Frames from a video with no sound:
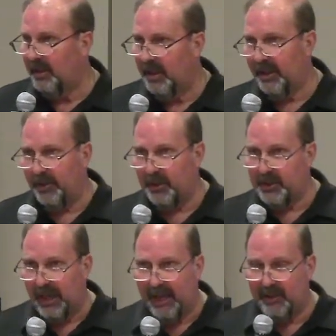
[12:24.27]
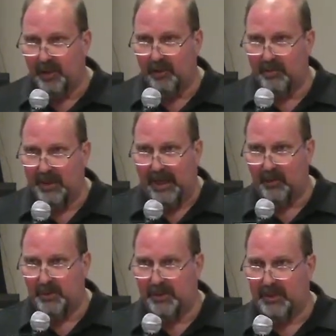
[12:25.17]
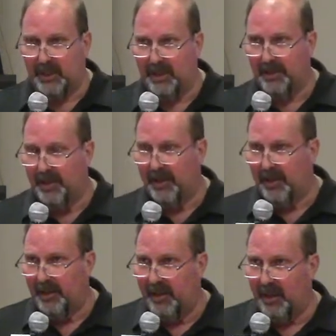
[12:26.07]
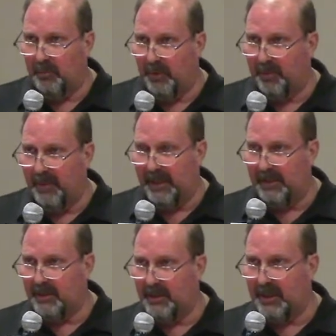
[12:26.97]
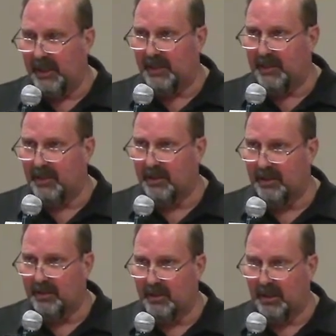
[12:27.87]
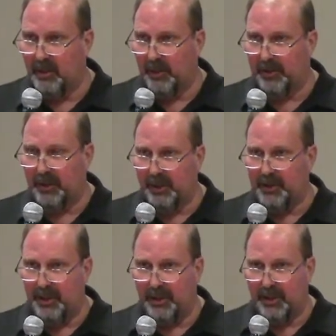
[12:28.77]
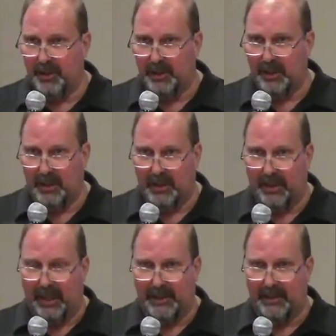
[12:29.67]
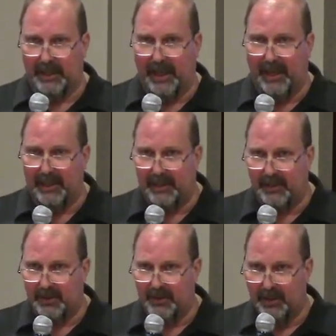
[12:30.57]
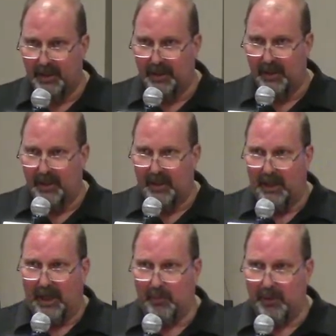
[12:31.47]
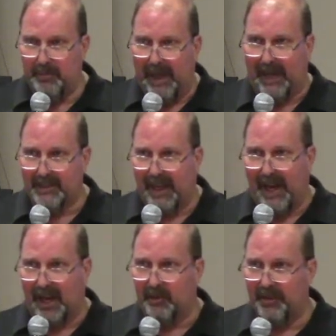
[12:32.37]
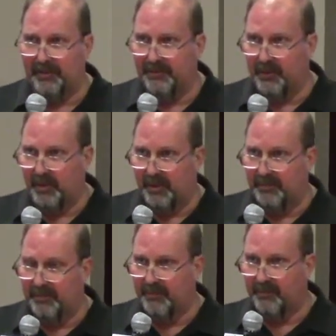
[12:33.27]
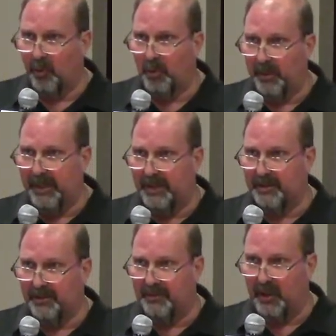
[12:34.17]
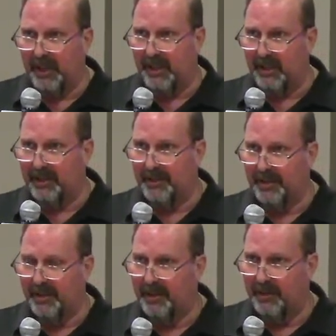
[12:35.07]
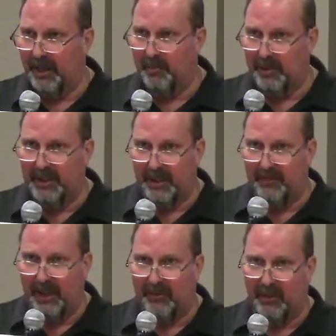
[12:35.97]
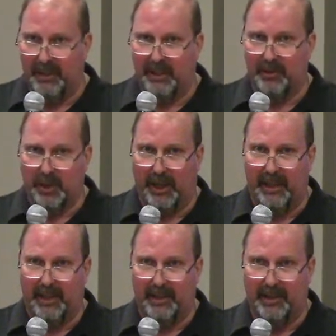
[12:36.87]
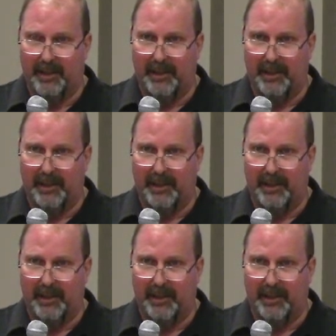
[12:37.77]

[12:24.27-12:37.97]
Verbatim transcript: Another side note, I was uh, in, with my stint uh, with Goodyear in the 1980s, I went back to Akron for four weeks of training. They believed heavily in training.